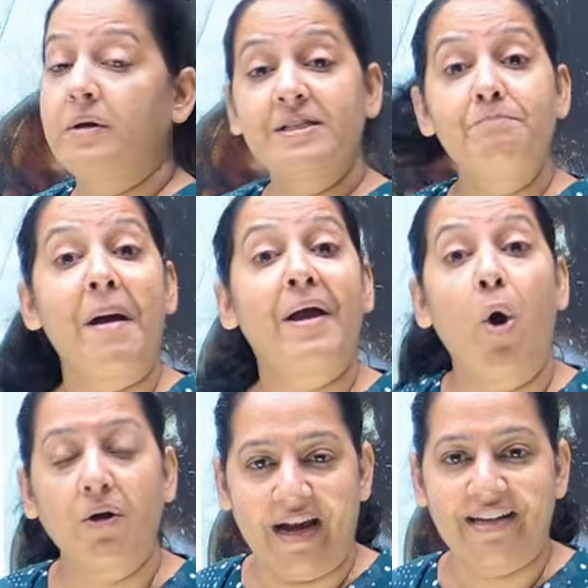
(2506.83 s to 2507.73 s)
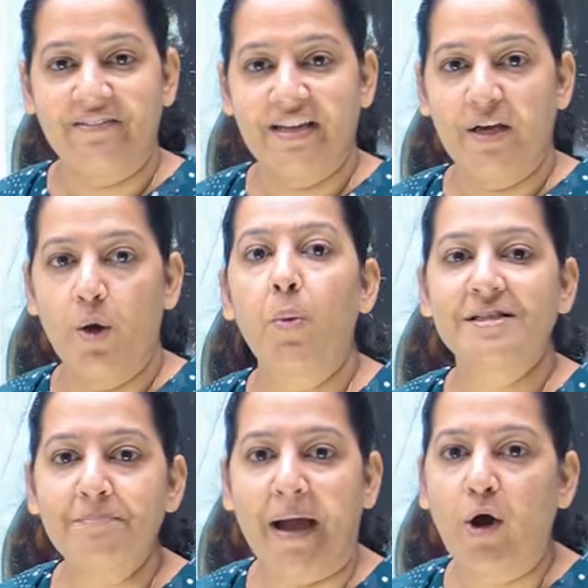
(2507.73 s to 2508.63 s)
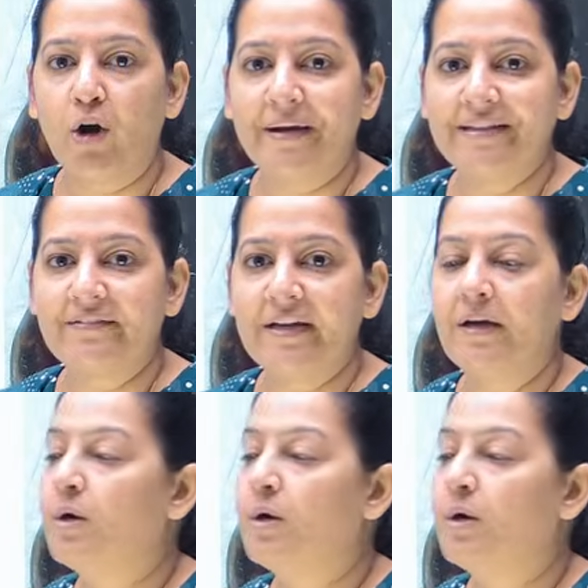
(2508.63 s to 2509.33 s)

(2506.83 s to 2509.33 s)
is maggot activity? What is maggot, by the way?